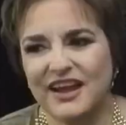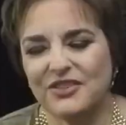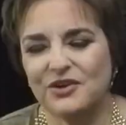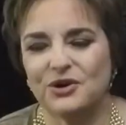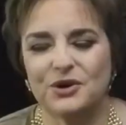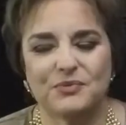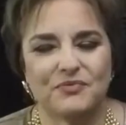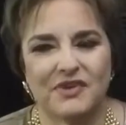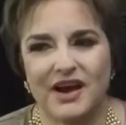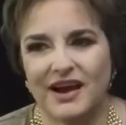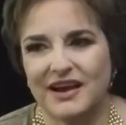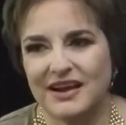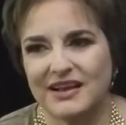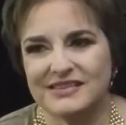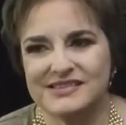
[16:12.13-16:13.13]
another,
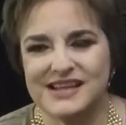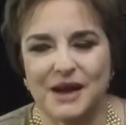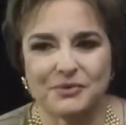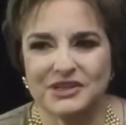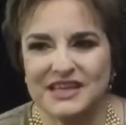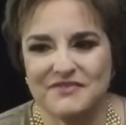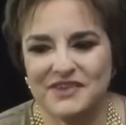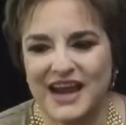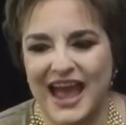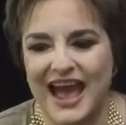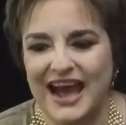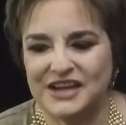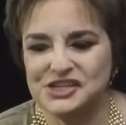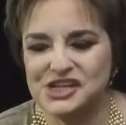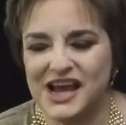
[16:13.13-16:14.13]
it's not really even a
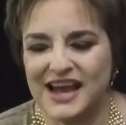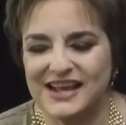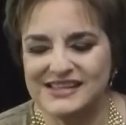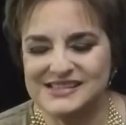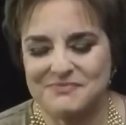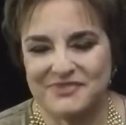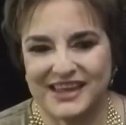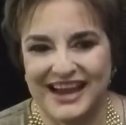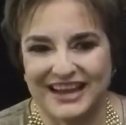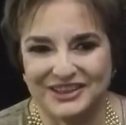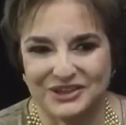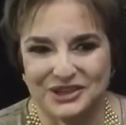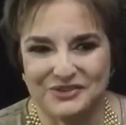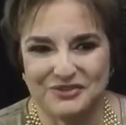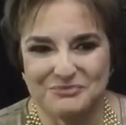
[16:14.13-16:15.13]
hashtag. It's something I
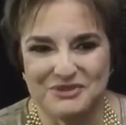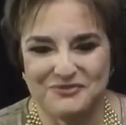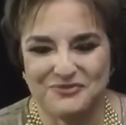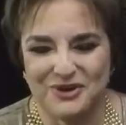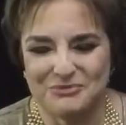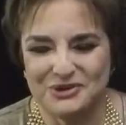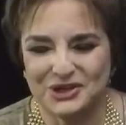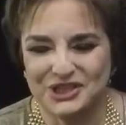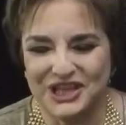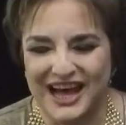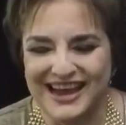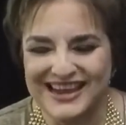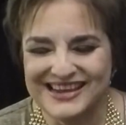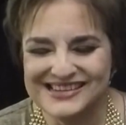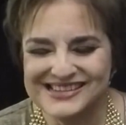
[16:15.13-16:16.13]
learned from a former
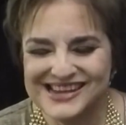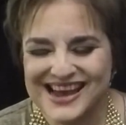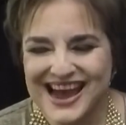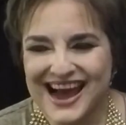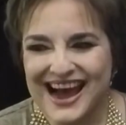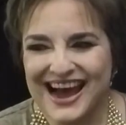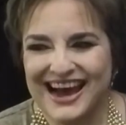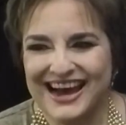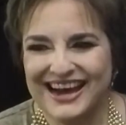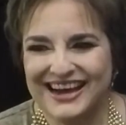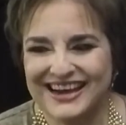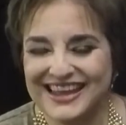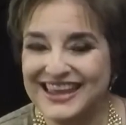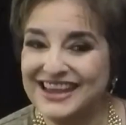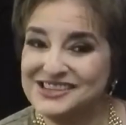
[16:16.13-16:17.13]
client.
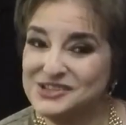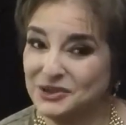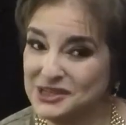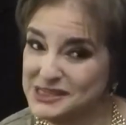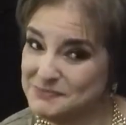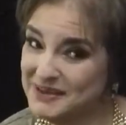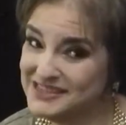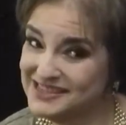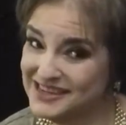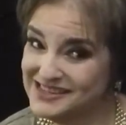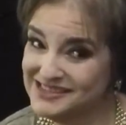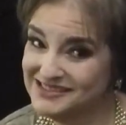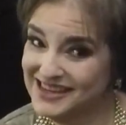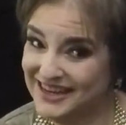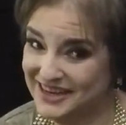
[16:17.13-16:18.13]
He sold his
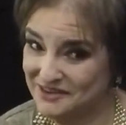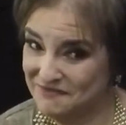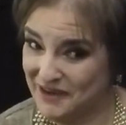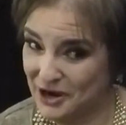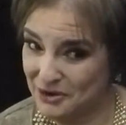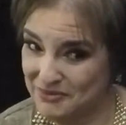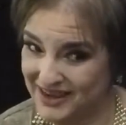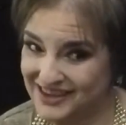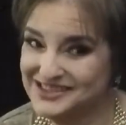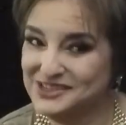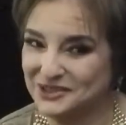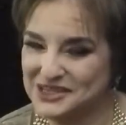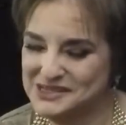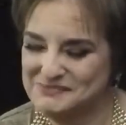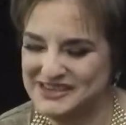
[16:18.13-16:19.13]
business. He didn't fire me. He
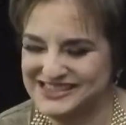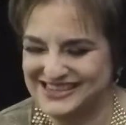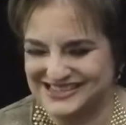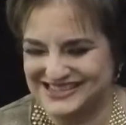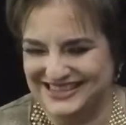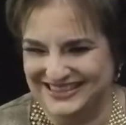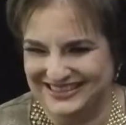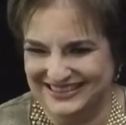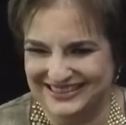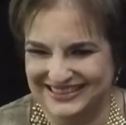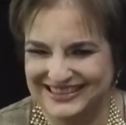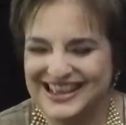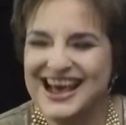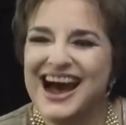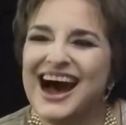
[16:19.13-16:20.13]
sold his business.
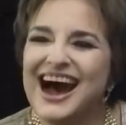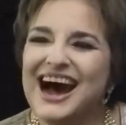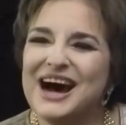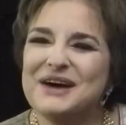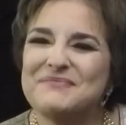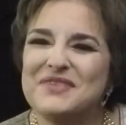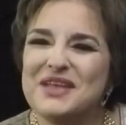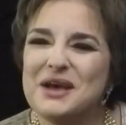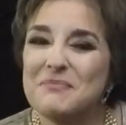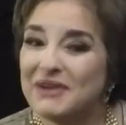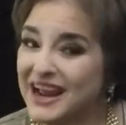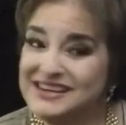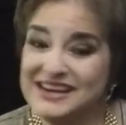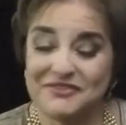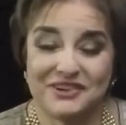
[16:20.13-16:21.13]

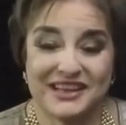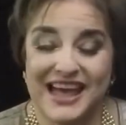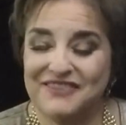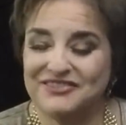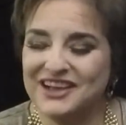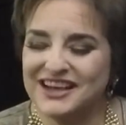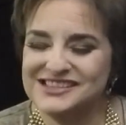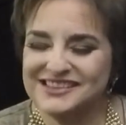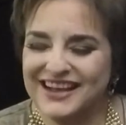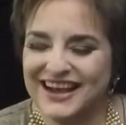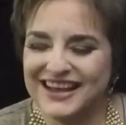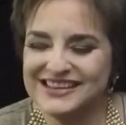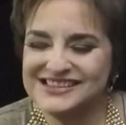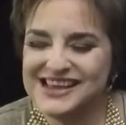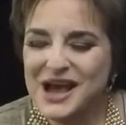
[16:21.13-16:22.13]
But I definitely have lost
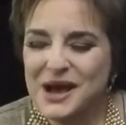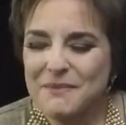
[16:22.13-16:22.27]
clients.